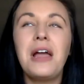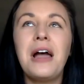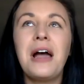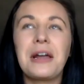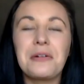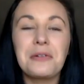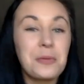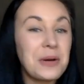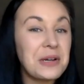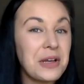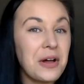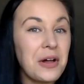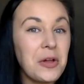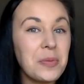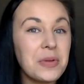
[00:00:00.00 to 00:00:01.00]
I don't know about
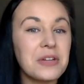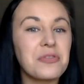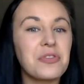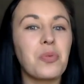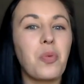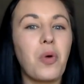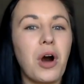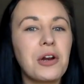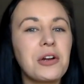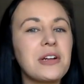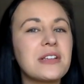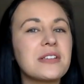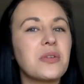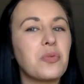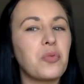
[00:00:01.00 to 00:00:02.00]
y'all, but if the water
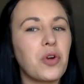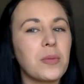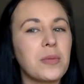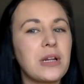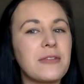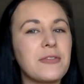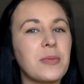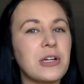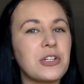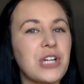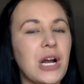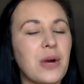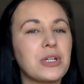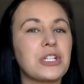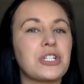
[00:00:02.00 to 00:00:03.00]
isn't warm enough in my
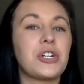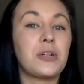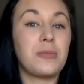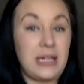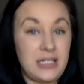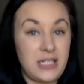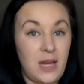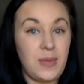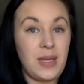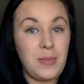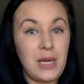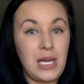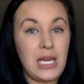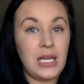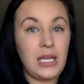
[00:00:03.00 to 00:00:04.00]
shower to turn my tummy
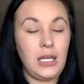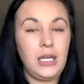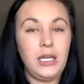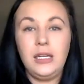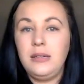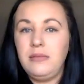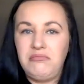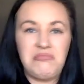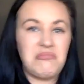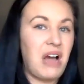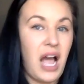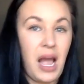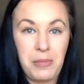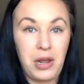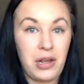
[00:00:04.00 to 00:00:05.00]
pink,
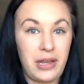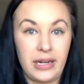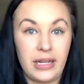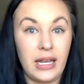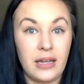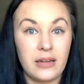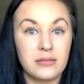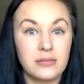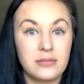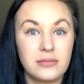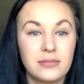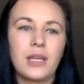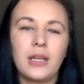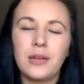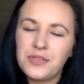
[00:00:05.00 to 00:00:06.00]
I'm not getting in.
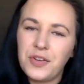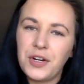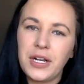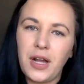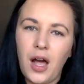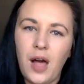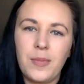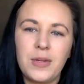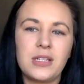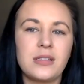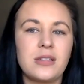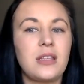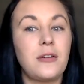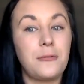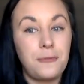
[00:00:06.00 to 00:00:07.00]
It was very common to
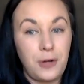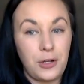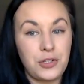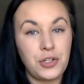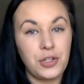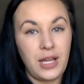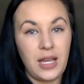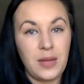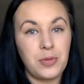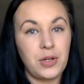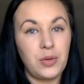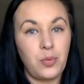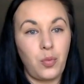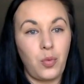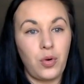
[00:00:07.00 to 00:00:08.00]
see the frontal
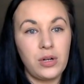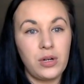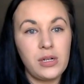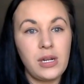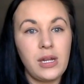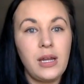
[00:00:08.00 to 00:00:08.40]
apron worn,